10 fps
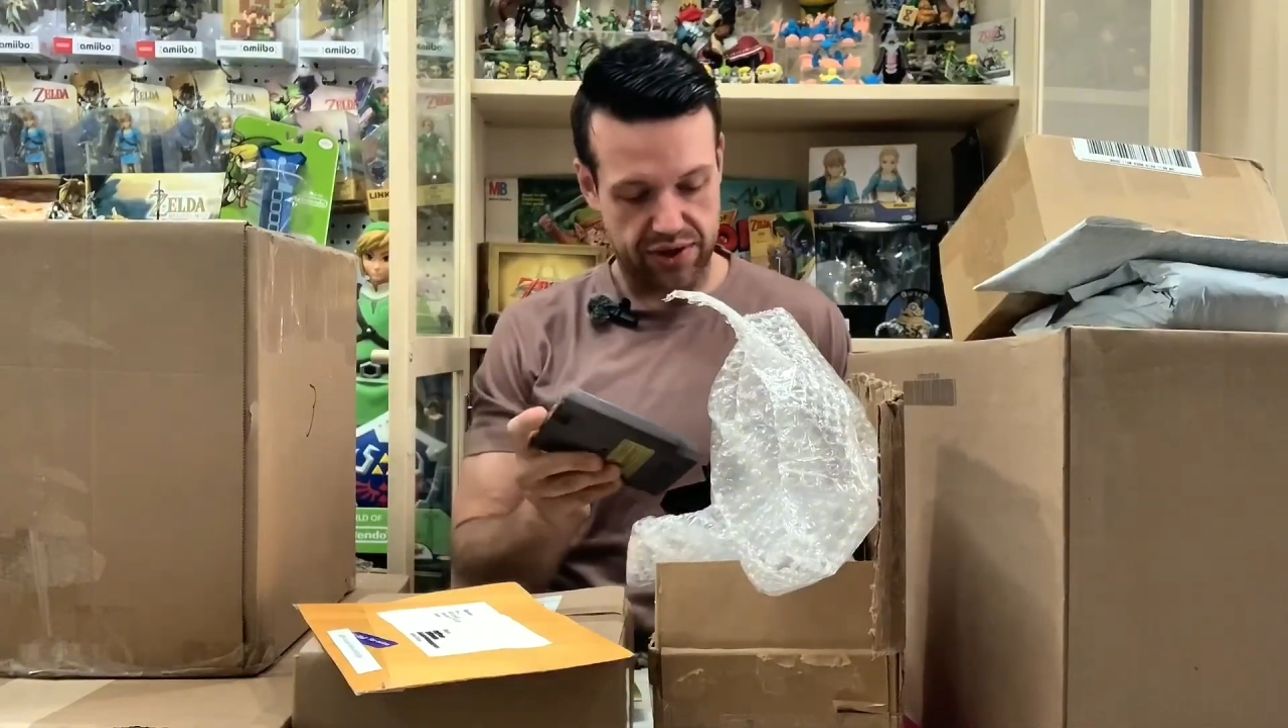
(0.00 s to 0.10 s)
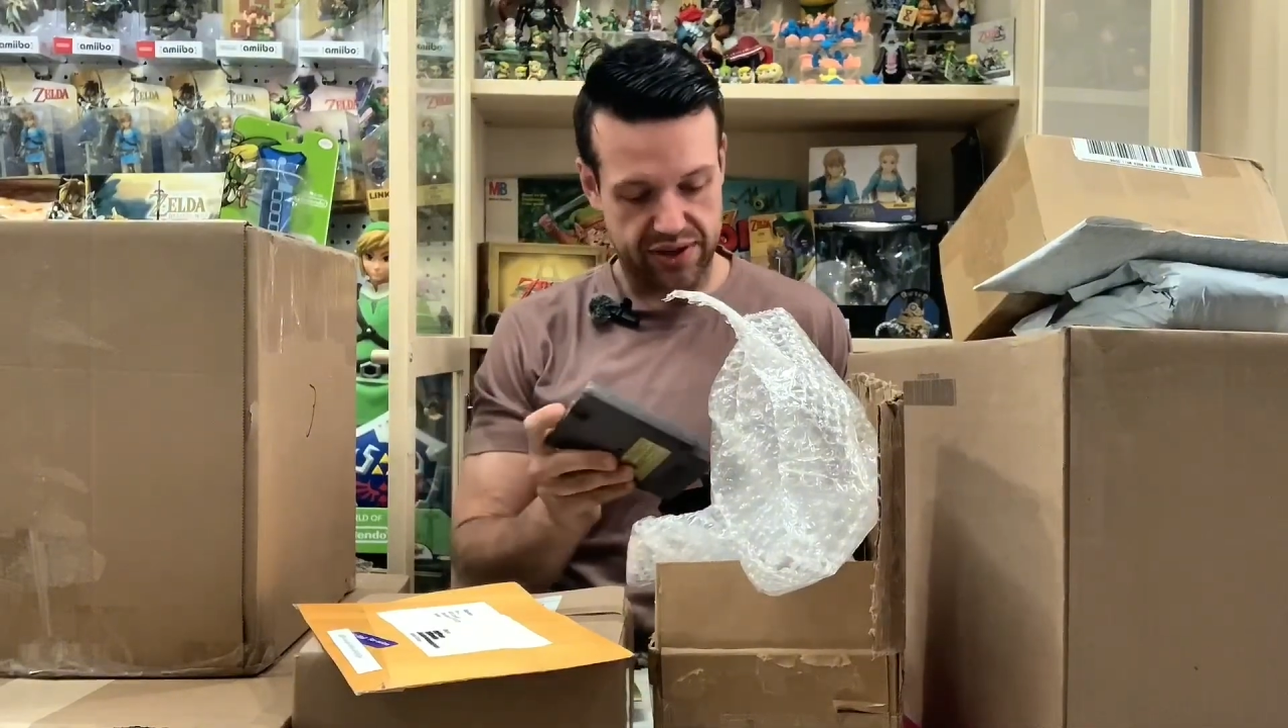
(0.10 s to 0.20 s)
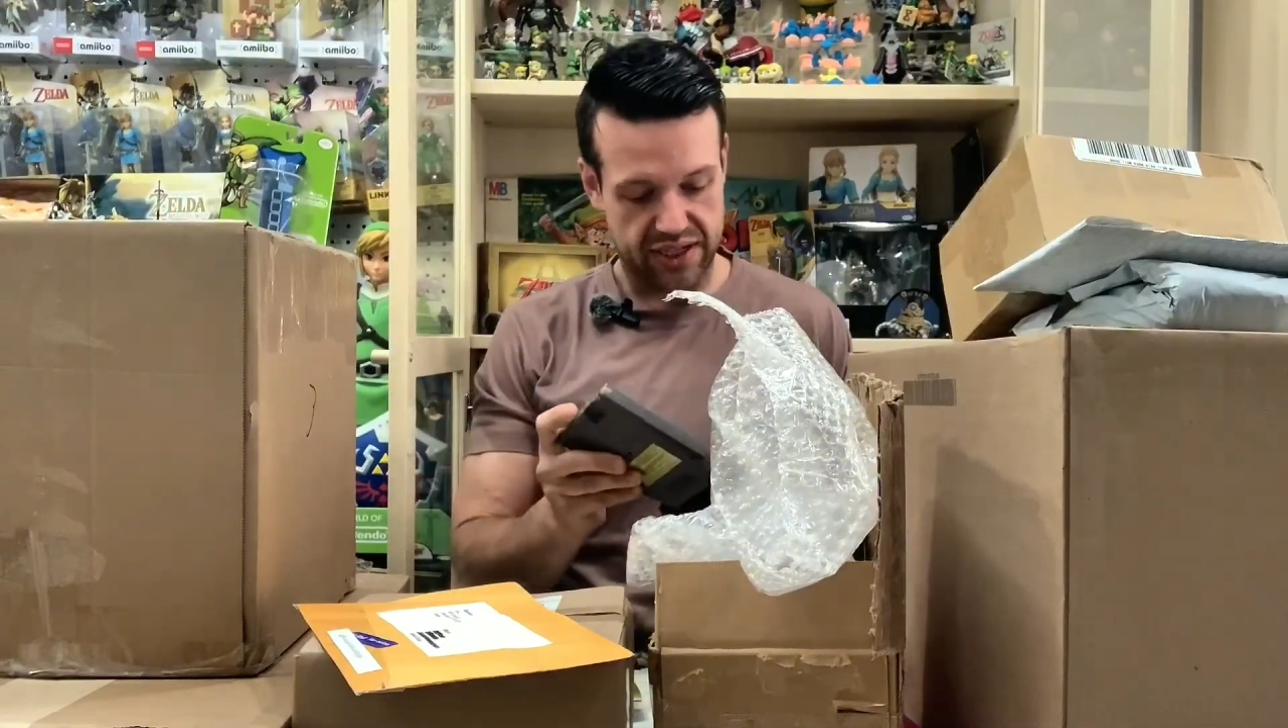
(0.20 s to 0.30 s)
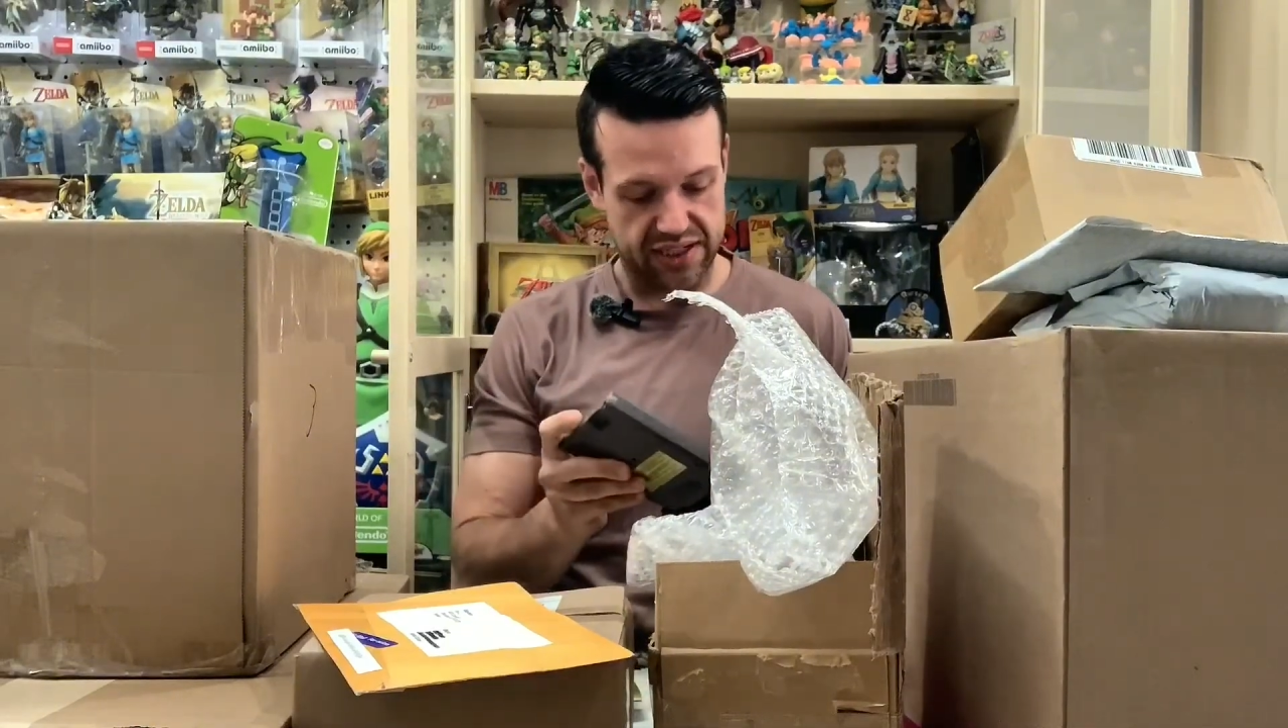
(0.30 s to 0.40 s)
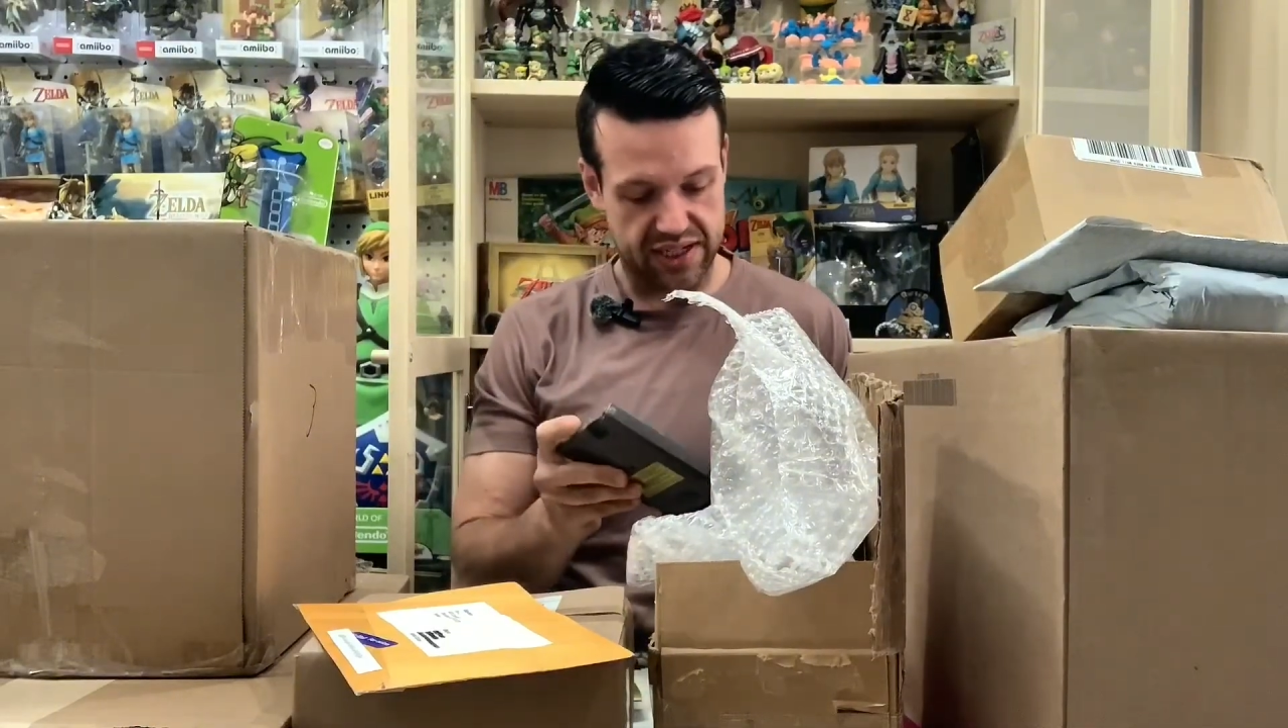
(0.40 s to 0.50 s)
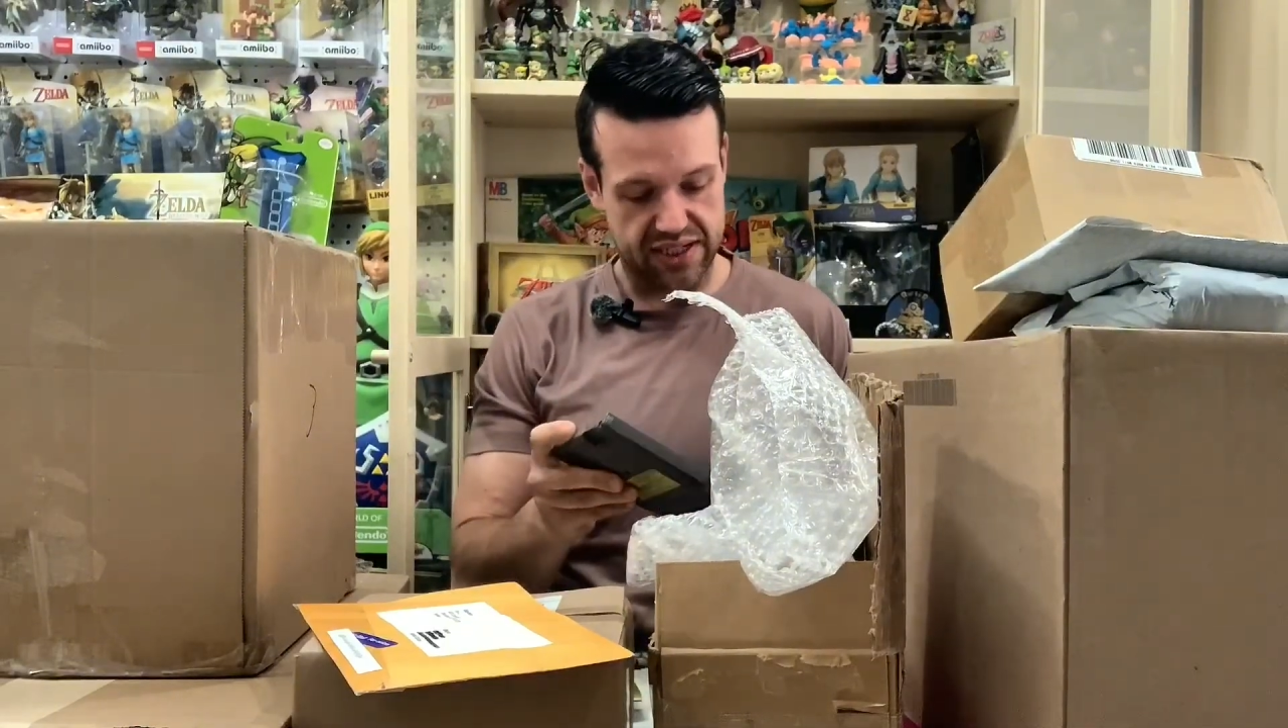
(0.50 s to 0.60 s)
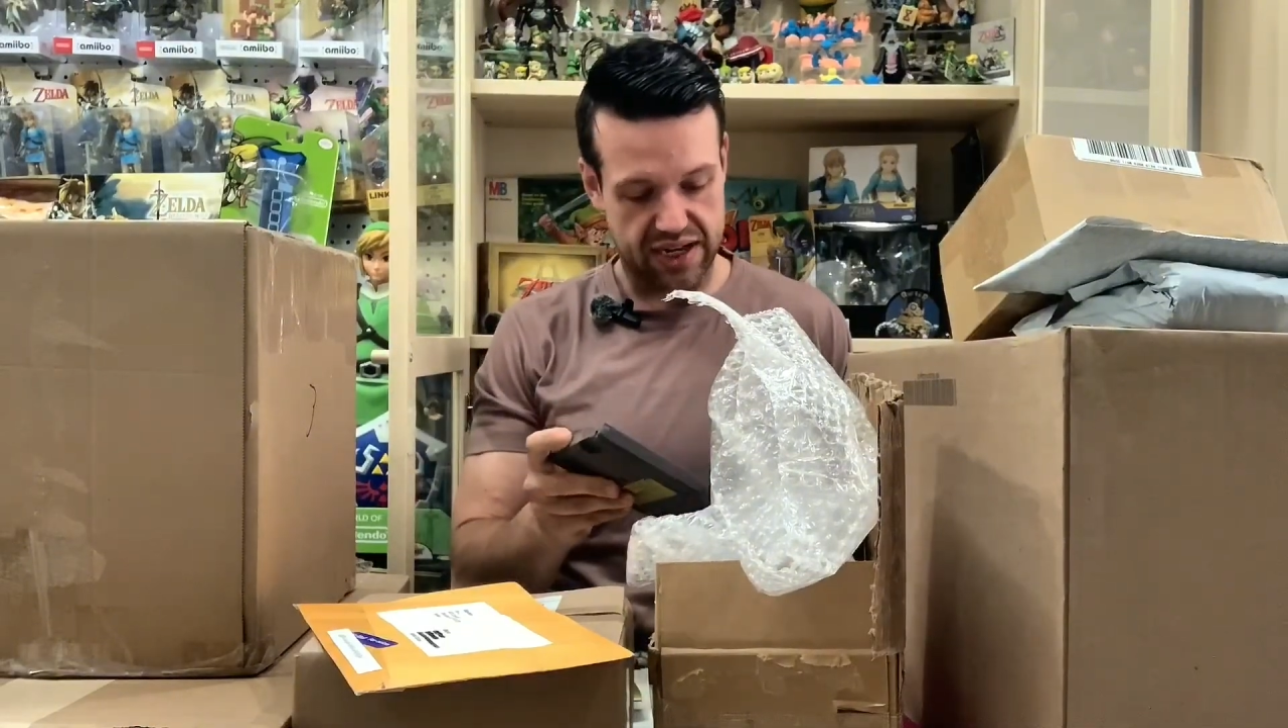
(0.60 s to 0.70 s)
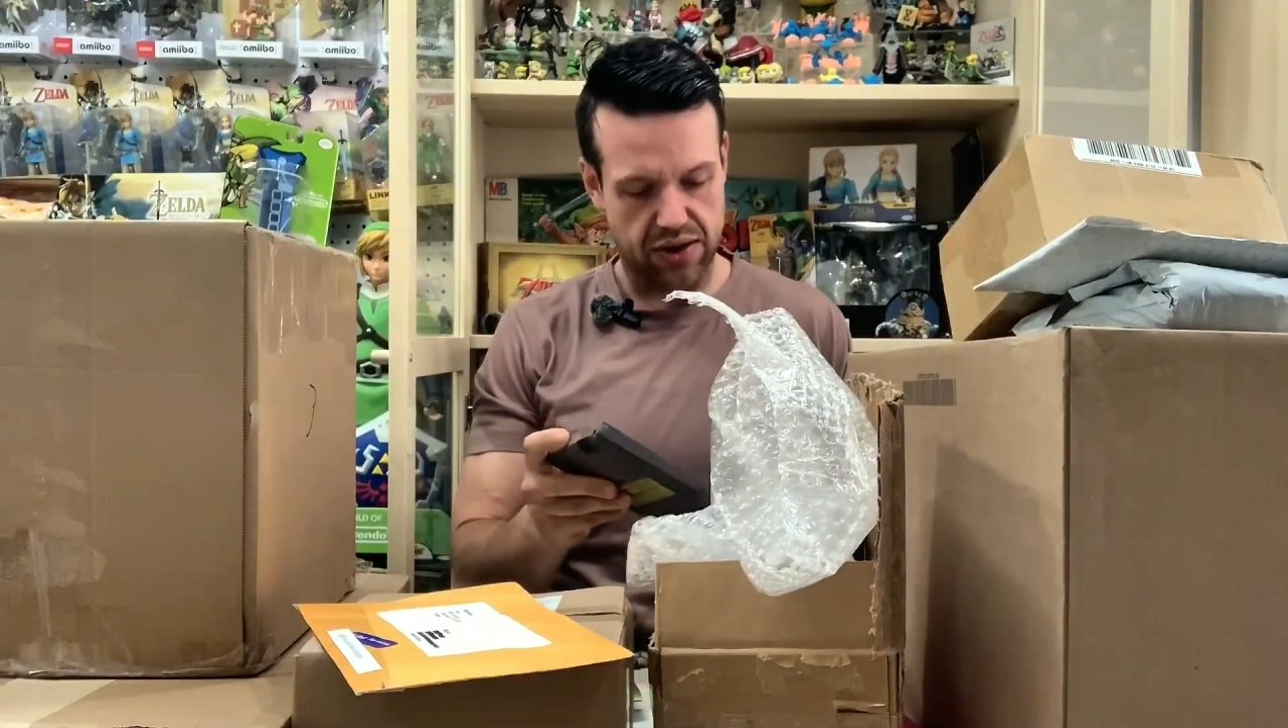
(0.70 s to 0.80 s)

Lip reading: things I say,